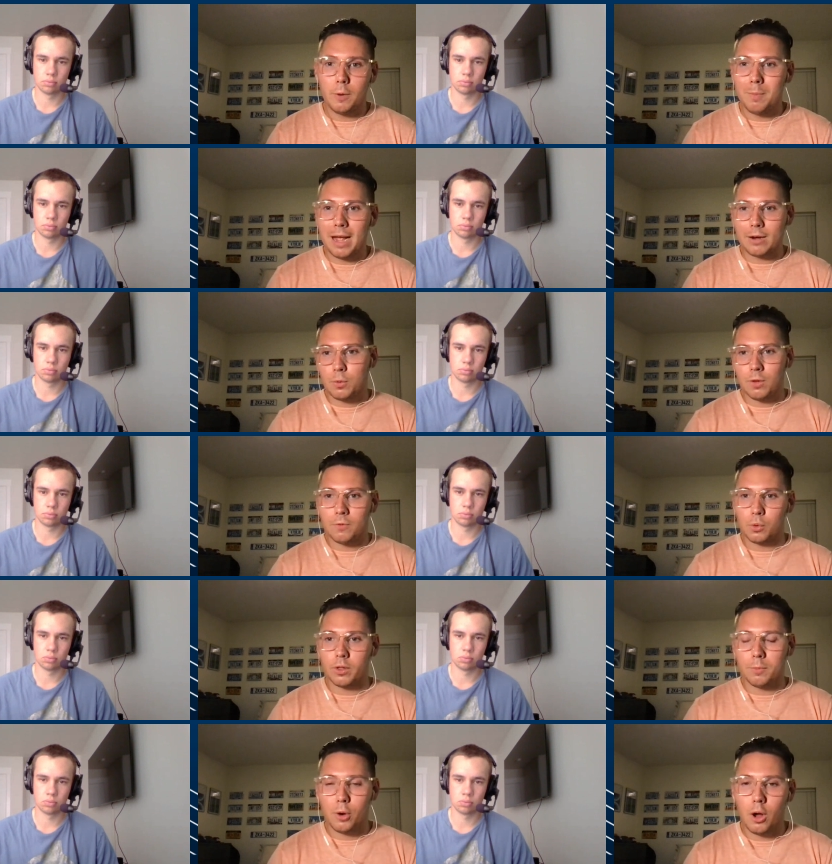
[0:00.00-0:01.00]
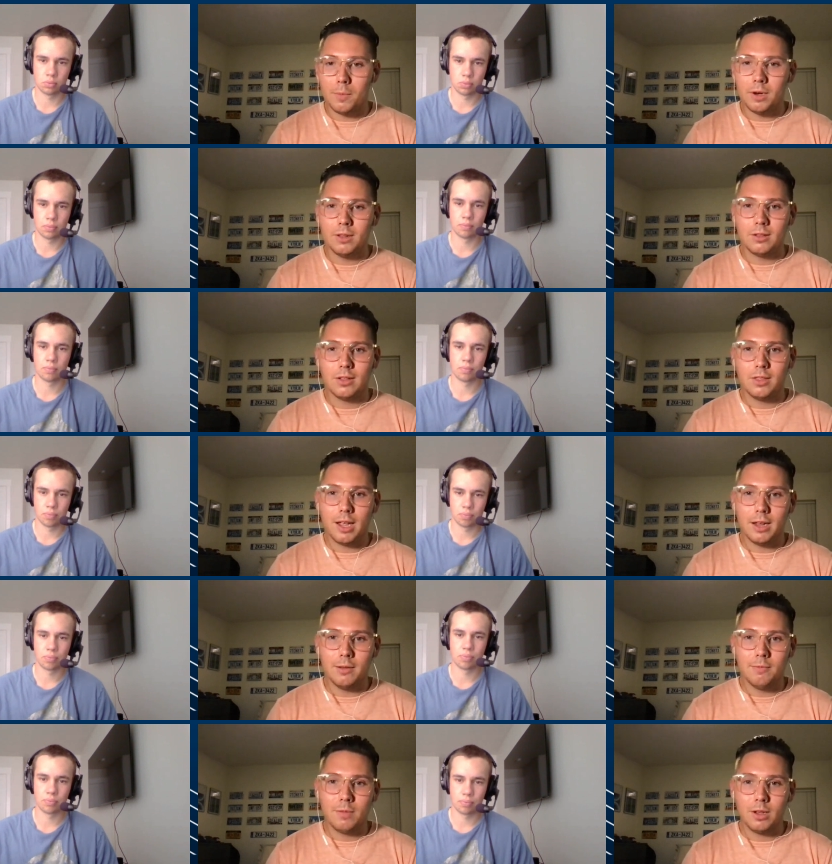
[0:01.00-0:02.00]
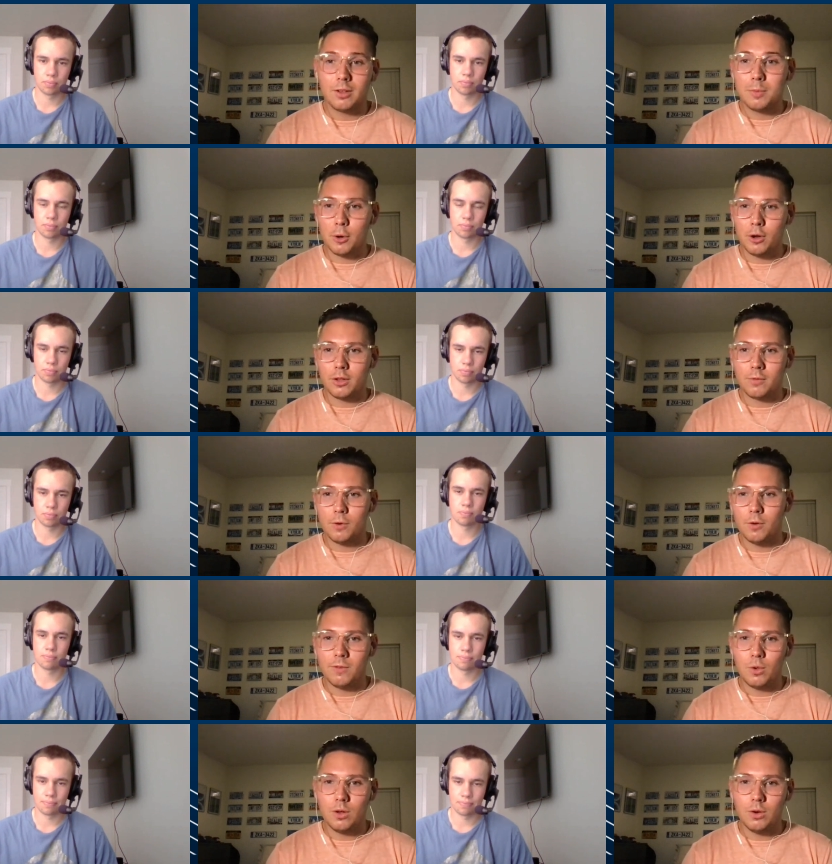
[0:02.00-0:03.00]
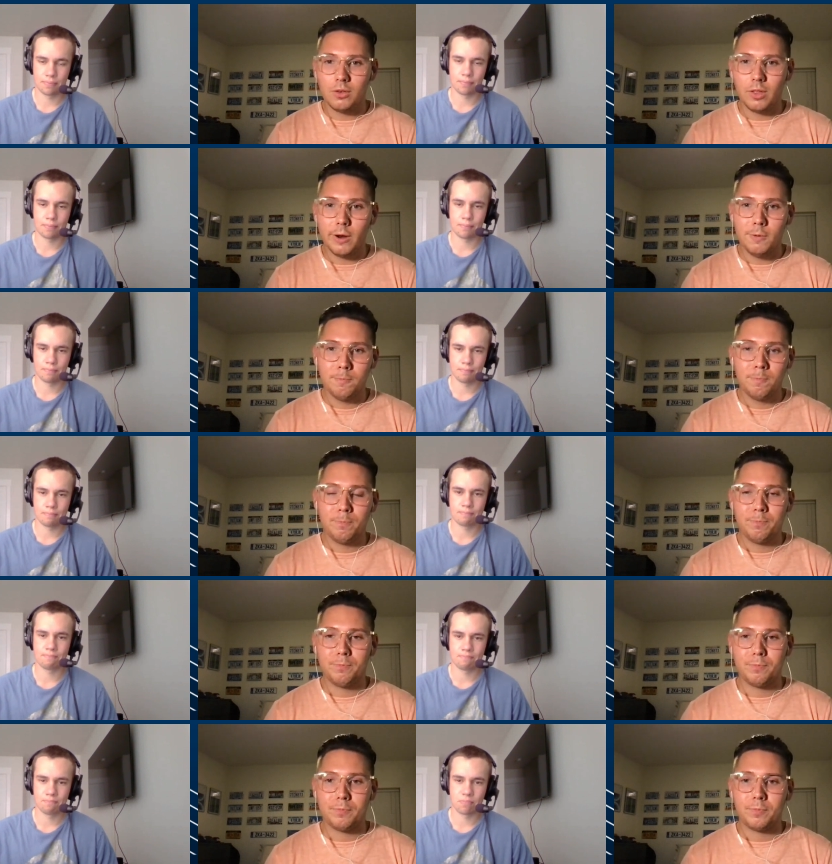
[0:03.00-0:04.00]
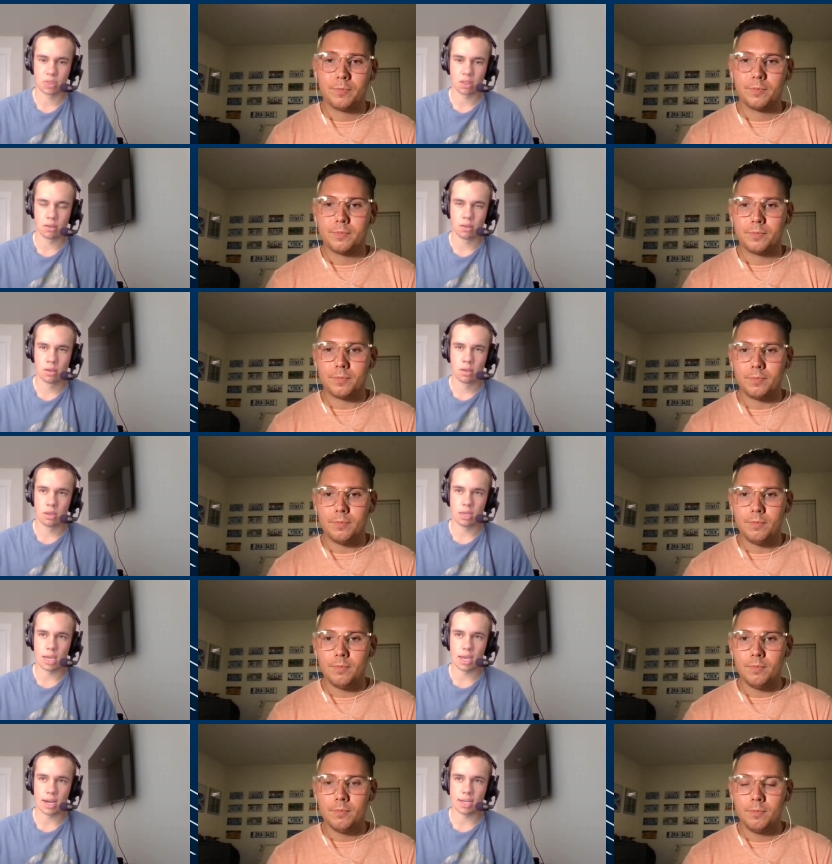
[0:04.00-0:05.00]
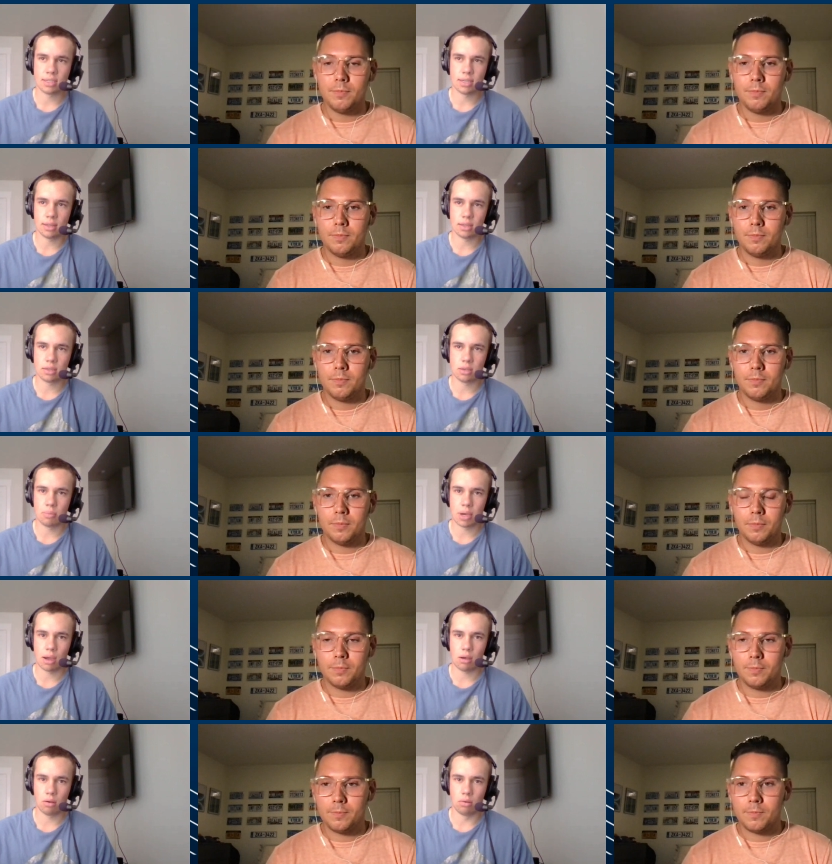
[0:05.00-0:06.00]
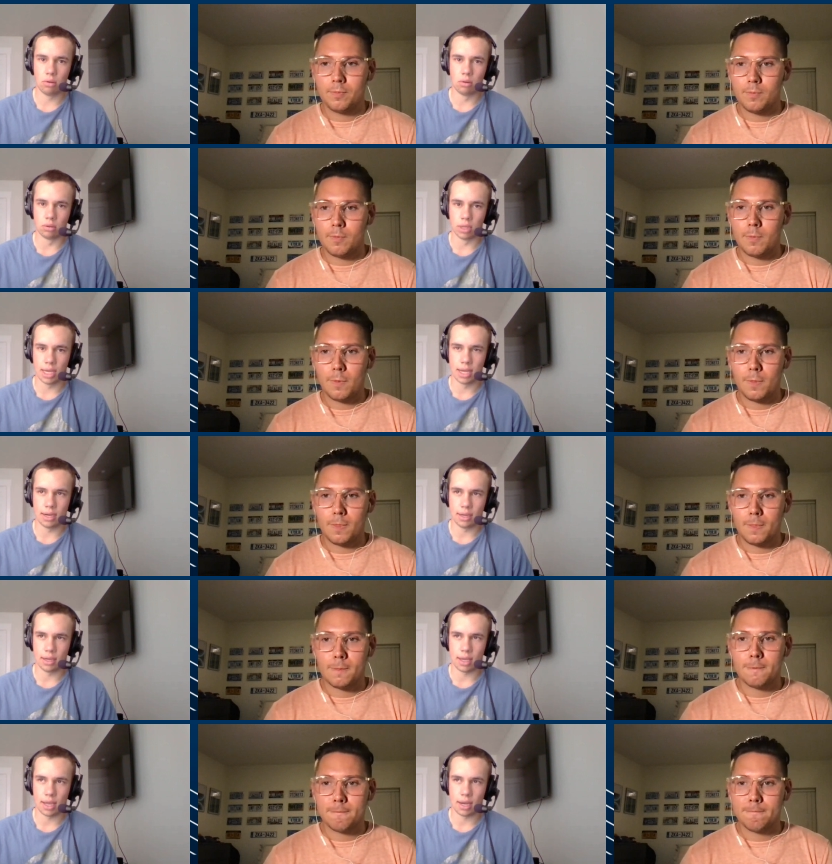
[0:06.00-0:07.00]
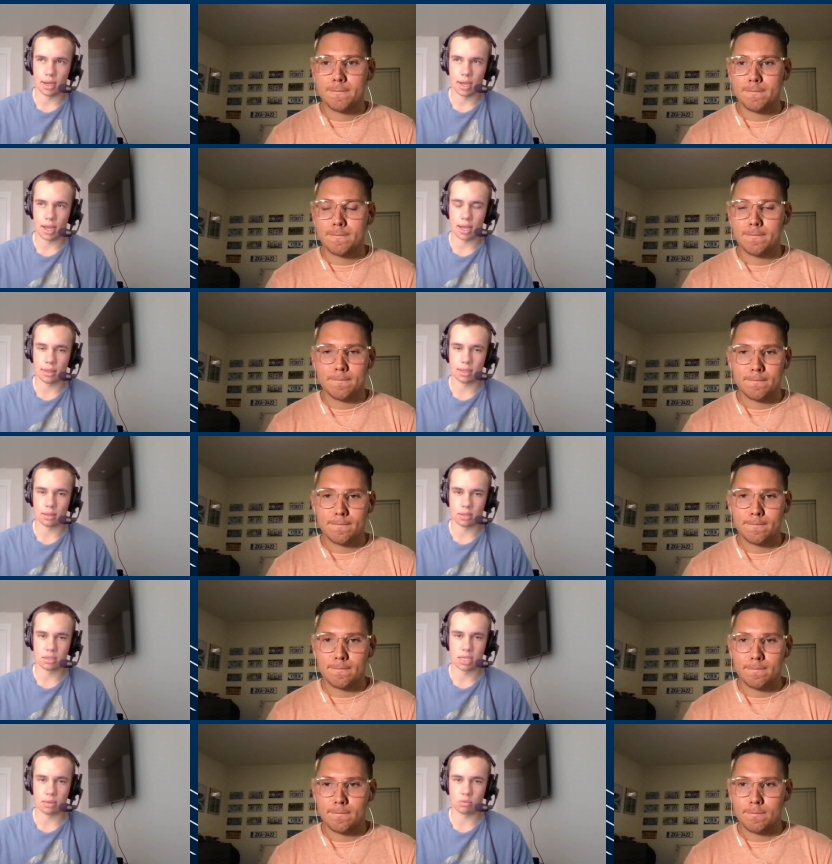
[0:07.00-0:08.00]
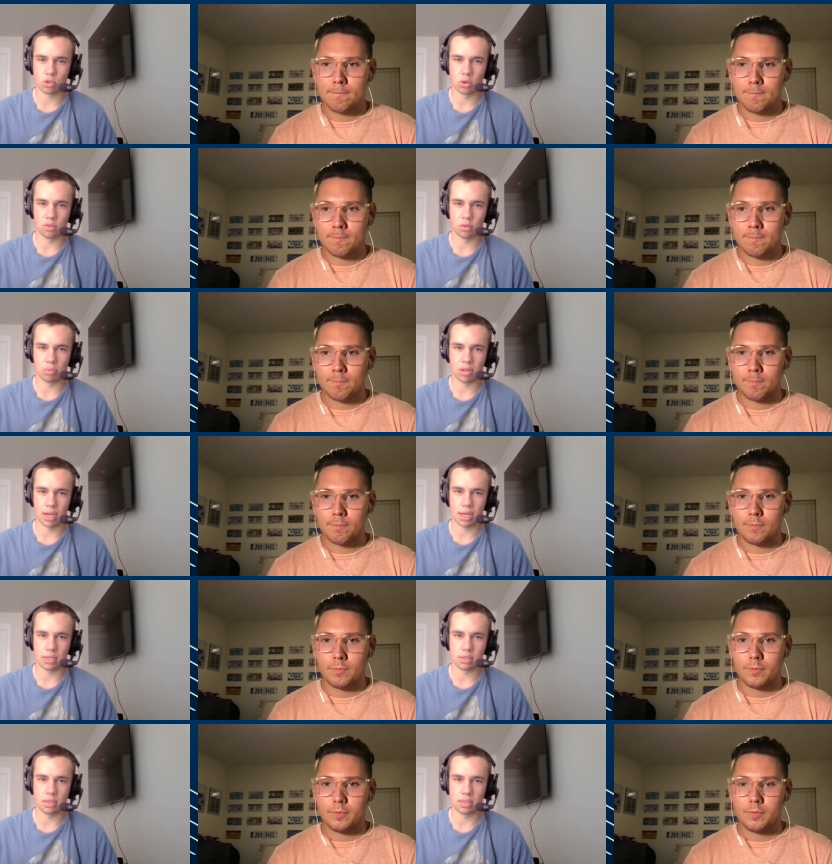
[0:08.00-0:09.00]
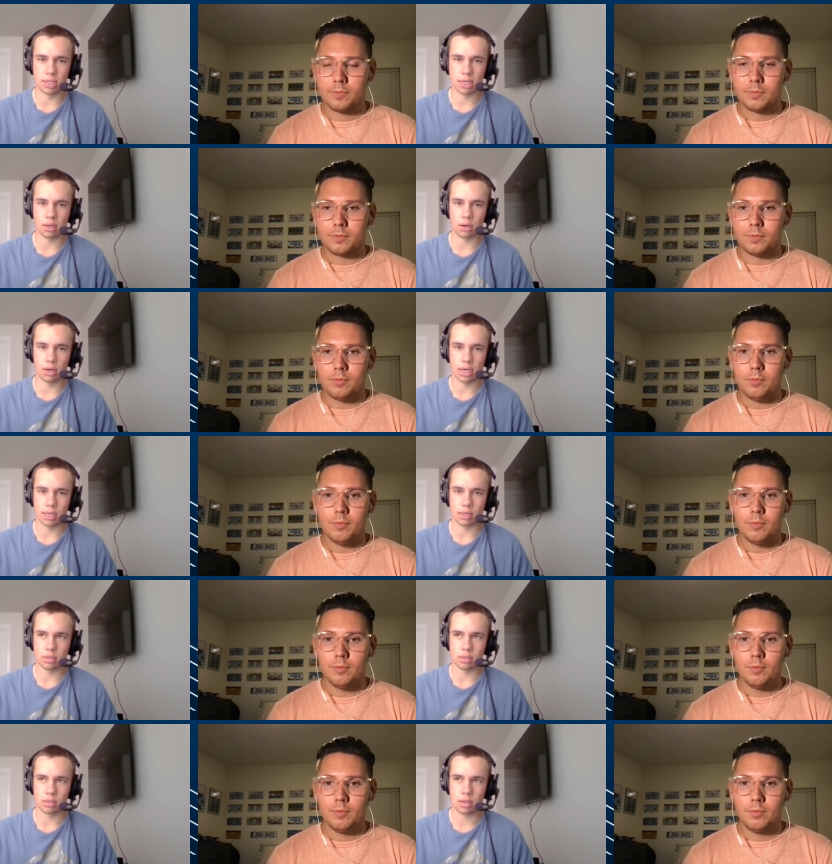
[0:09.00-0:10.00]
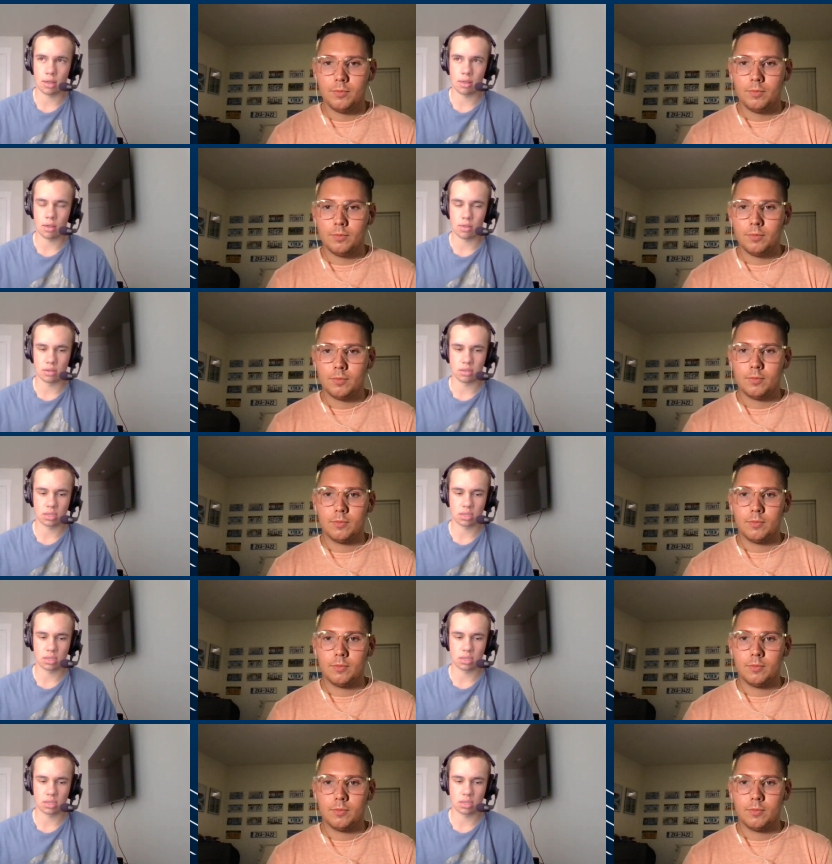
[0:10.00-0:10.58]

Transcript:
Speaker 1: their Pac-12 North prominence that they experienced for a few years there.
Speaker 2: Yeah, and I said this about Lanning, and I think the same sort of applies to Dickert. Is the, the